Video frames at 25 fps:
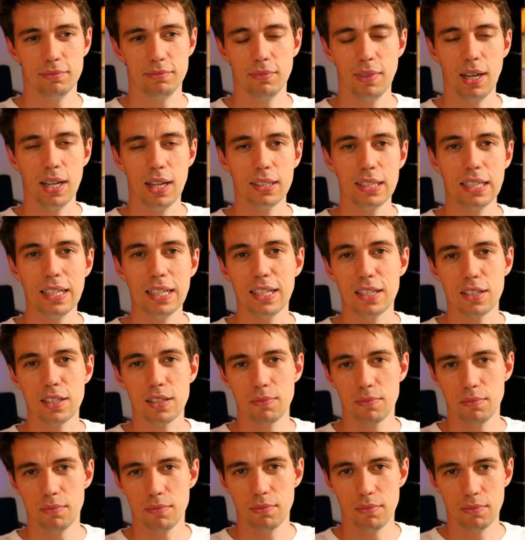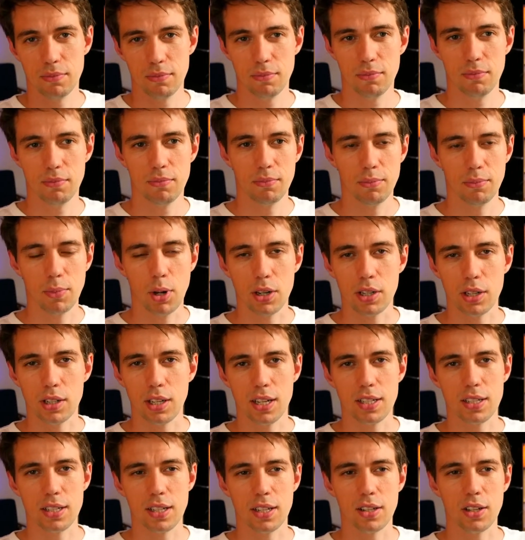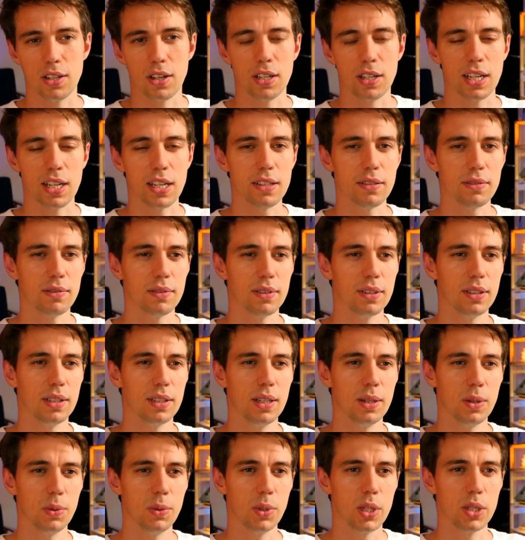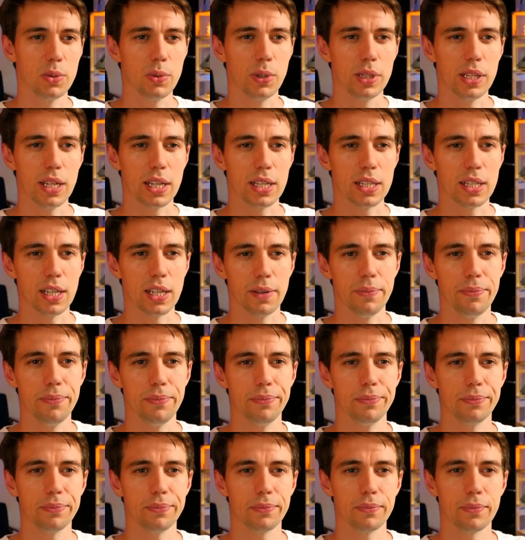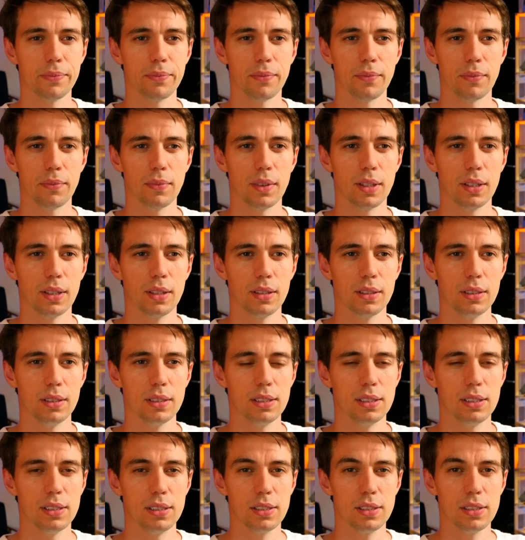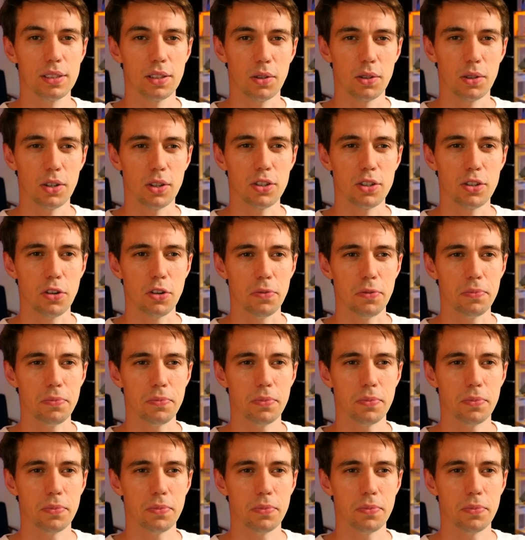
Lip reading: until it's monetized and all that, which will take time. So I'm not sure.